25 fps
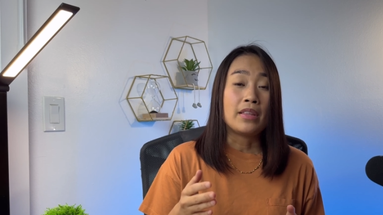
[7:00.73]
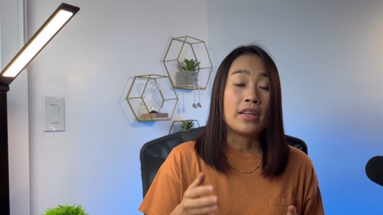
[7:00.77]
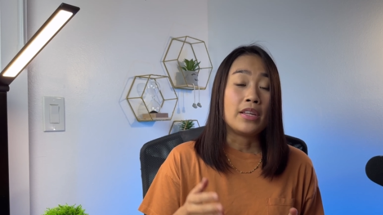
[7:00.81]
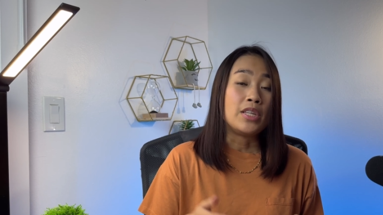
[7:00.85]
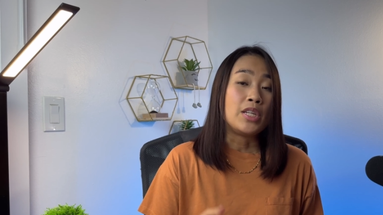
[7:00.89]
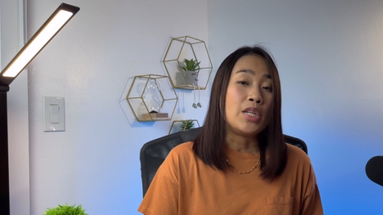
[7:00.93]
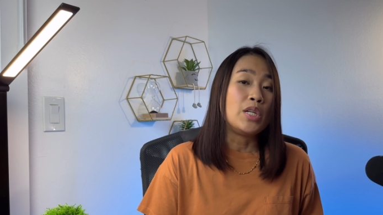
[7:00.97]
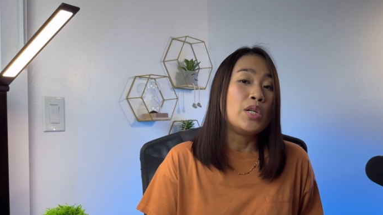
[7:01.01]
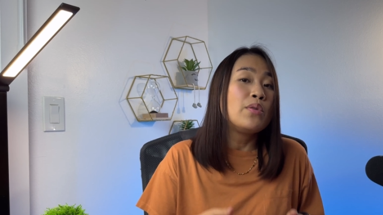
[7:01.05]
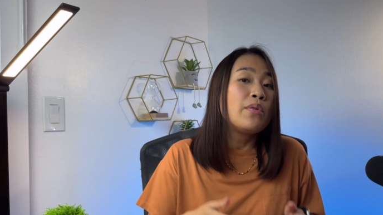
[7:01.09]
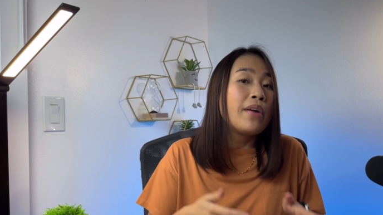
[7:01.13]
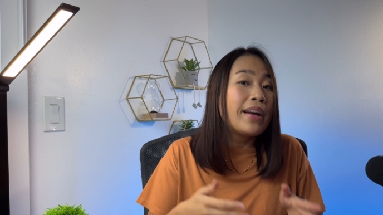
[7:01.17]
the
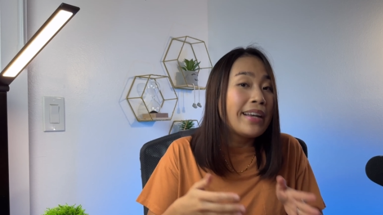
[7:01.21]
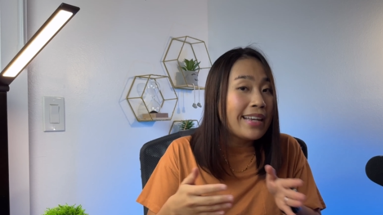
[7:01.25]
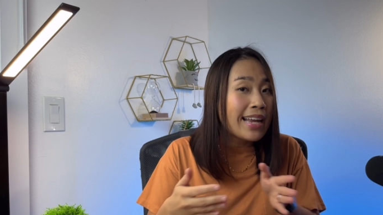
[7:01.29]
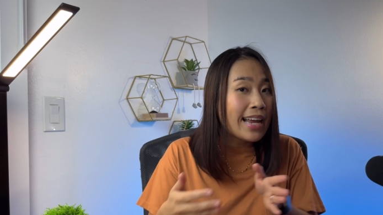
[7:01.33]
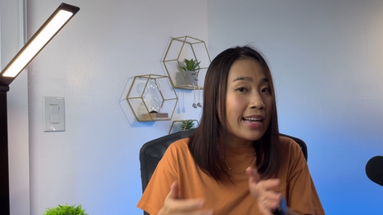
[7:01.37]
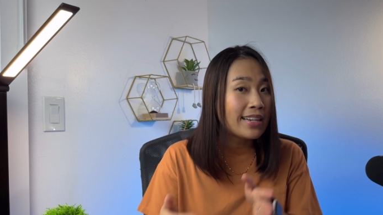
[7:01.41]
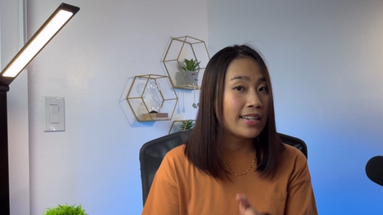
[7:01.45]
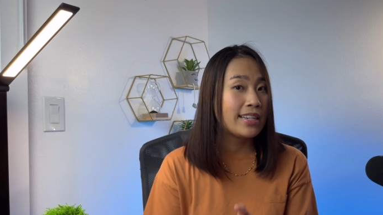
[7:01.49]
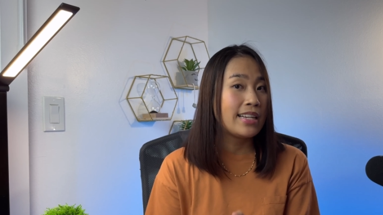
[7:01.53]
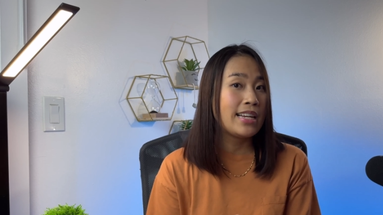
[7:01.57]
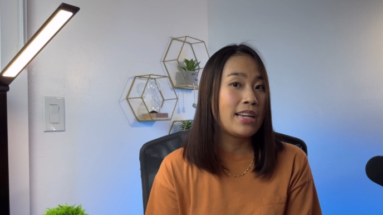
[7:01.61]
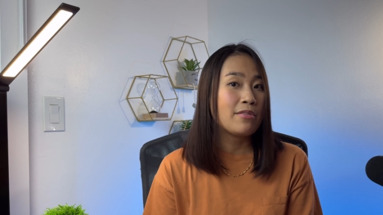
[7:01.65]
new
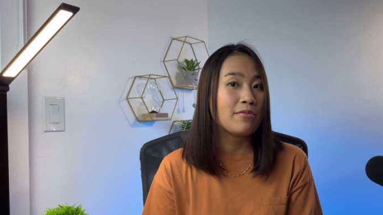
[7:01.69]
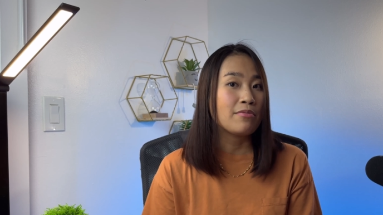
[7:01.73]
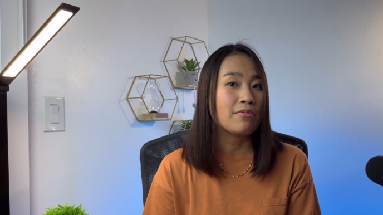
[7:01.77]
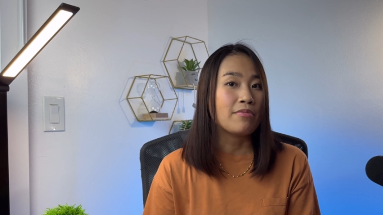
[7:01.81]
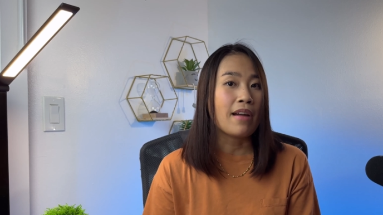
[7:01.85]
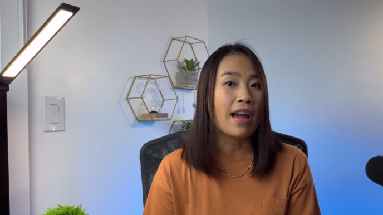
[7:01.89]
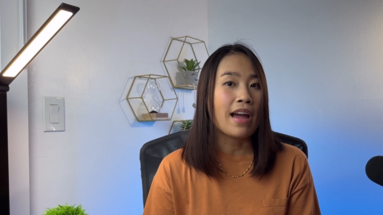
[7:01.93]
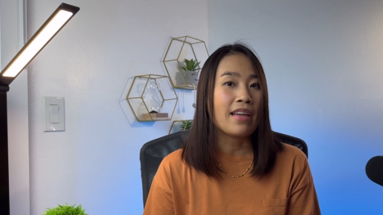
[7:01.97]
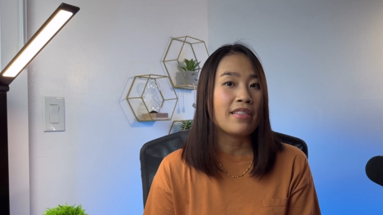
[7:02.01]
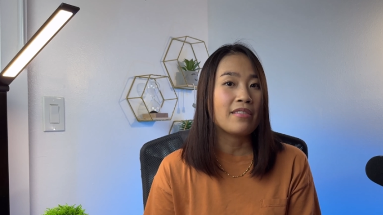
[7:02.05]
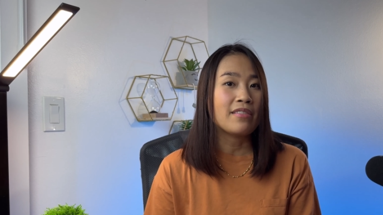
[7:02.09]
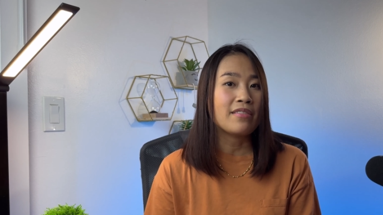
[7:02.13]
identity
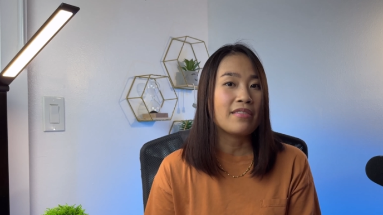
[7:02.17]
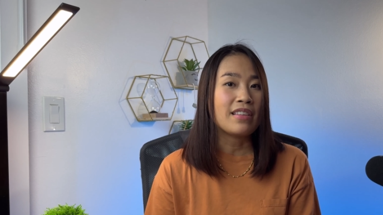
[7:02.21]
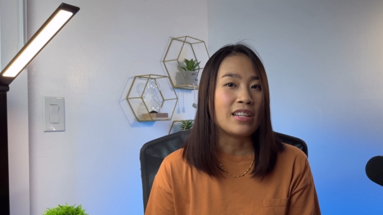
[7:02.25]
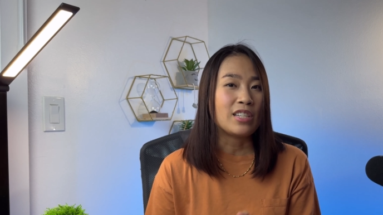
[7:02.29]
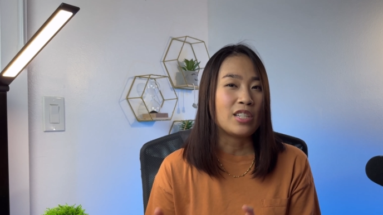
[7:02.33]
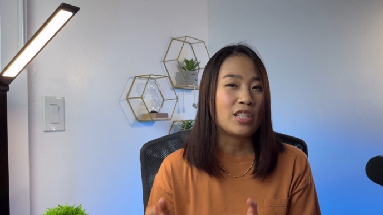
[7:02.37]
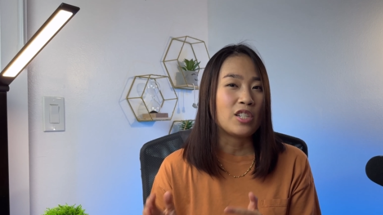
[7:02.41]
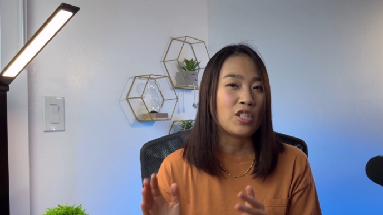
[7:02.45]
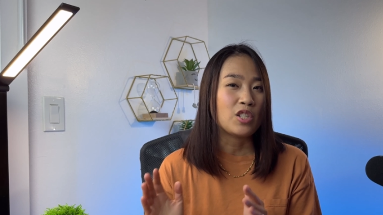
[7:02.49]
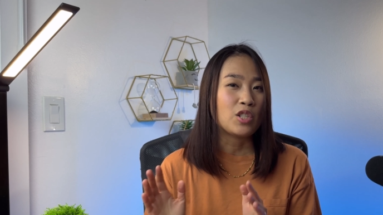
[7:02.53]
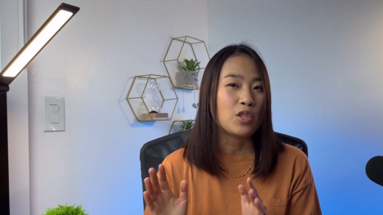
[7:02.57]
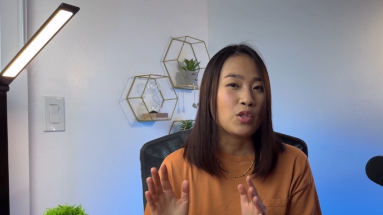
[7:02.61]
rather
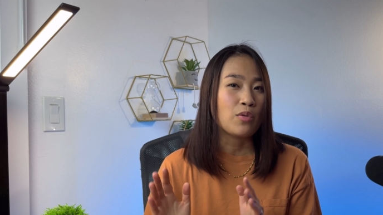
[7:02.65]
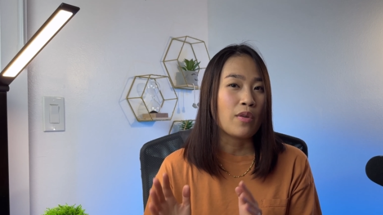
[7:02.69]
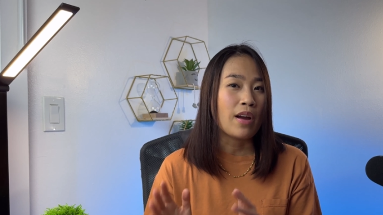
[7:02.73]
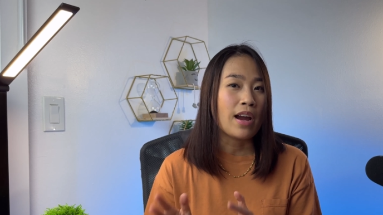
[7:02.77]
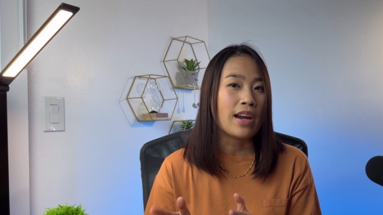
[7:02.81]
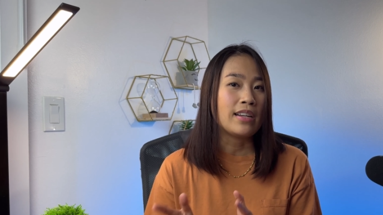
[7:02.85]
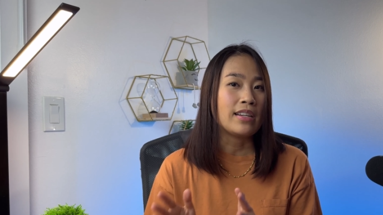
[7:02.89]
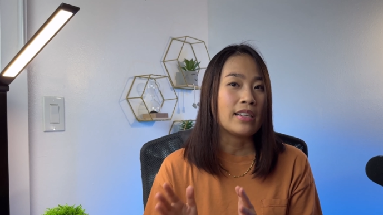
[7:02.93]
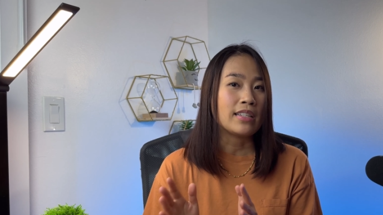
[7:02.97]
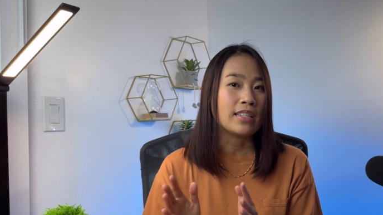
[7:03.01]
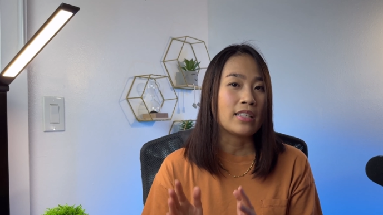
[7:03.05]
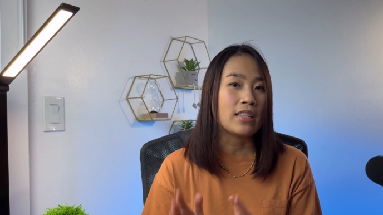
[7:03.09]
than just
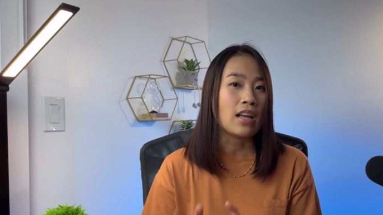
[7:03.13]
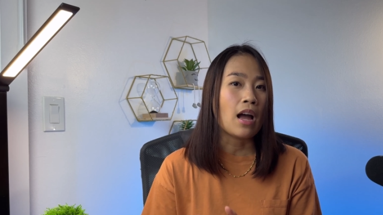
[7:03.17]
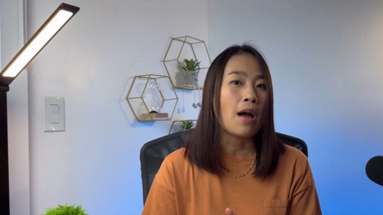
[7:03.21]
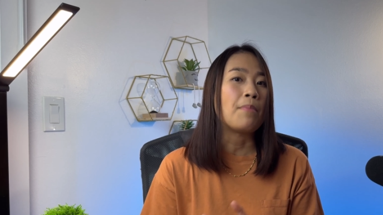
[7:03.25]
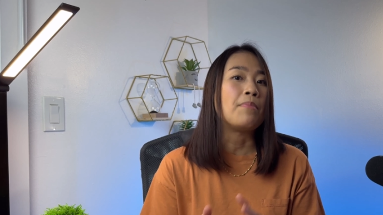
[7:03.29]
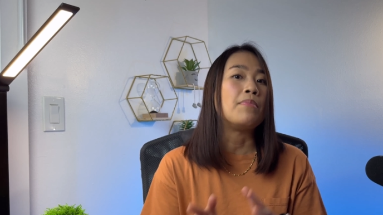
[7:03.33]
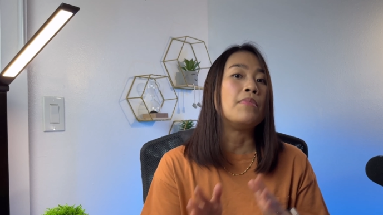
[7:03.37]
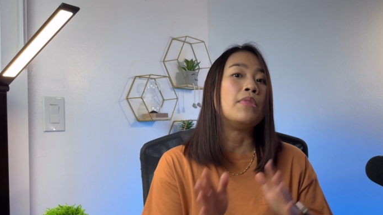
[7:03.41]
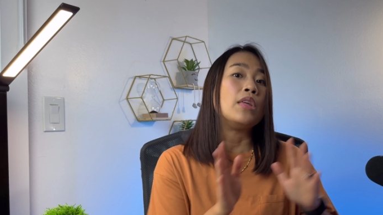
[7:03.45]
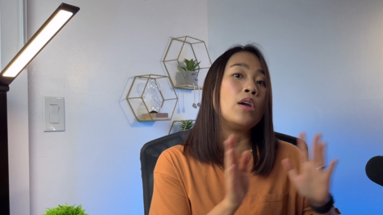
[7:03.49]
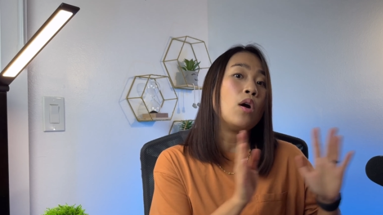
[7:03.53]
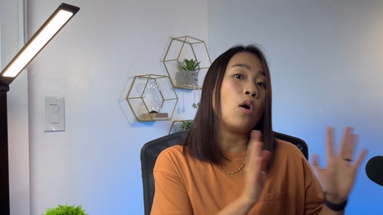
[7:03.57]
trying to stop
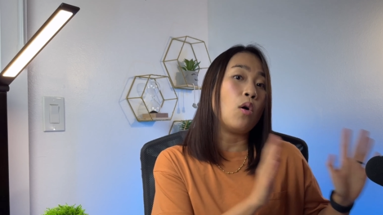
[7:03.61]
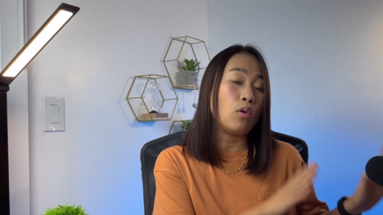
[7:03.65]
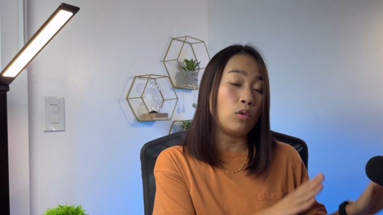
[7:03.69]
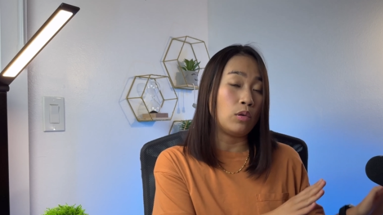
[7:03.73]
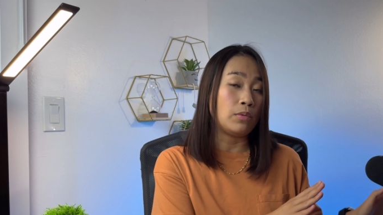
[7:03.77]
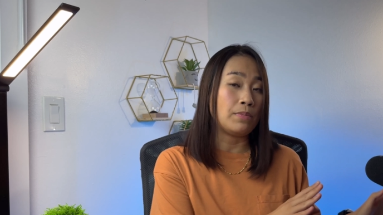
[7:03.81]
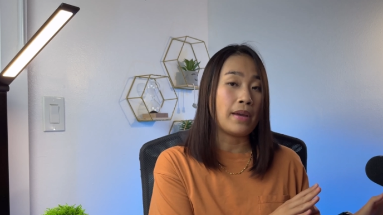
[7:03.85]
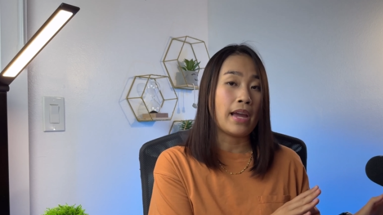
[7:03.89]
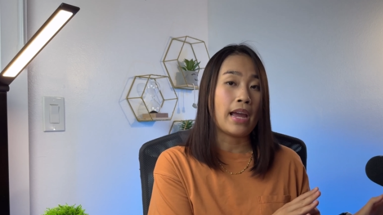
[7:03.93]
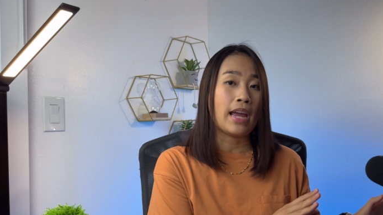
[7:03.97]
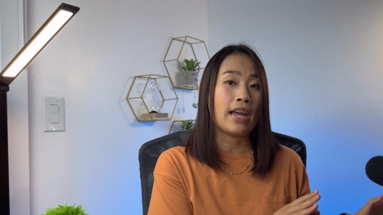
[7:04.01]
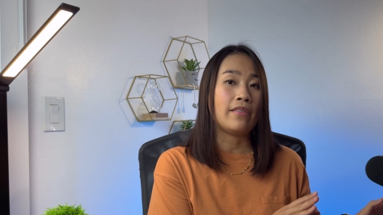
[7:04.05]
the
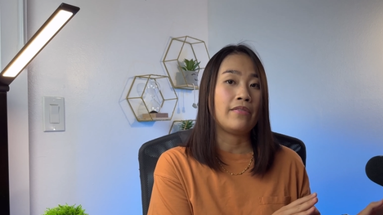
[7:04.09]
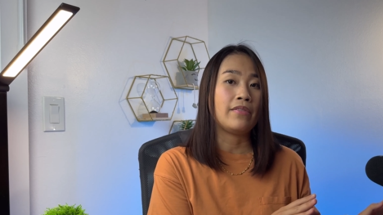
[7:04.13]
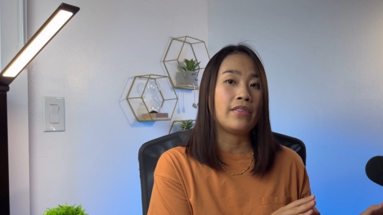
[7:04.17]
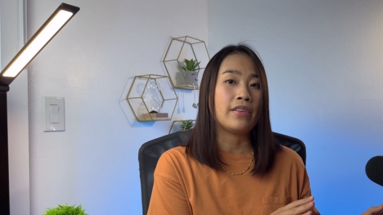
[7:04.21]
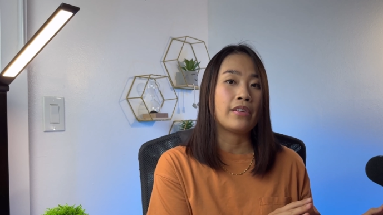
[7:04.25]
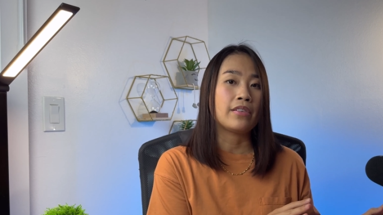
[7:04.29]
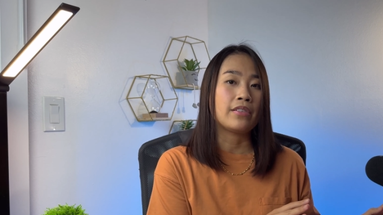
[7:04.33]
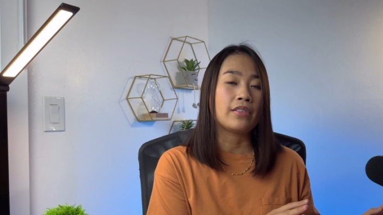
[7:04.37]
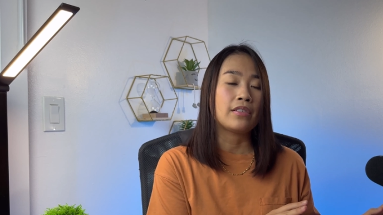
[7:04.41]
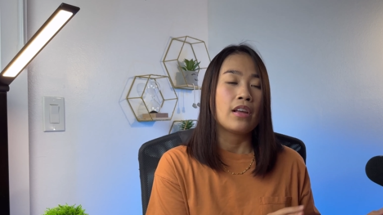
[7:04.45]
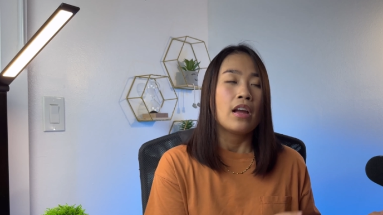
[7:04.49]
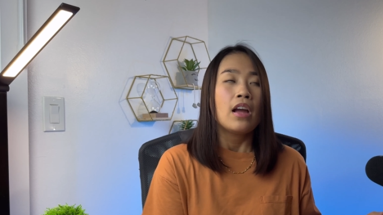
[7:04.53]
old
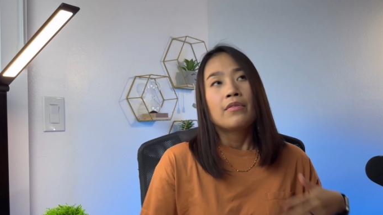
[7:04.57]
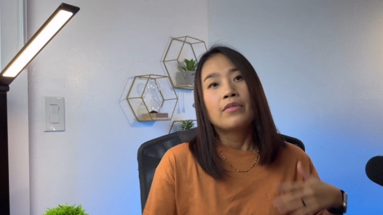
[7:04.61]
behaviors.